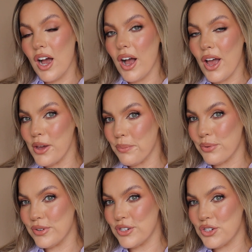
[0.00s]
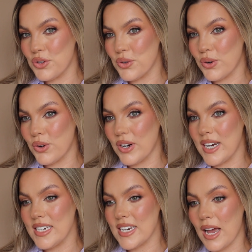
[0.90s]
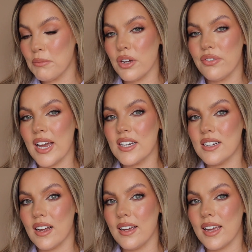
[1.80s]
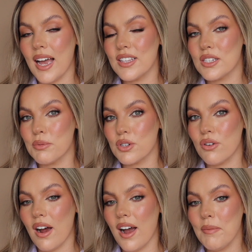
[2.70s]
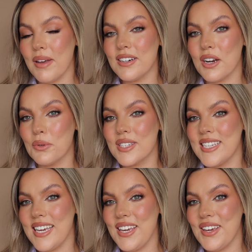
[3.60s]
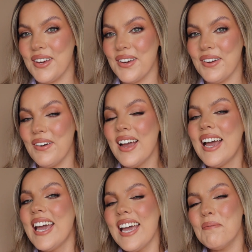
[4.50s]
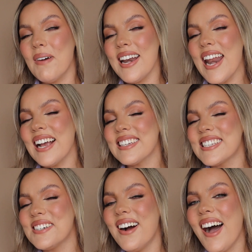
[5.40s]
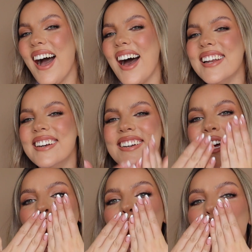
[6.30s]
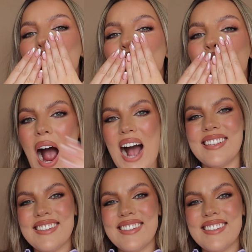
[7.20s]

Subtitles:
I hope you enjoyed. Don't forget to like and subscribe, and I will see you in my next one. Mwah.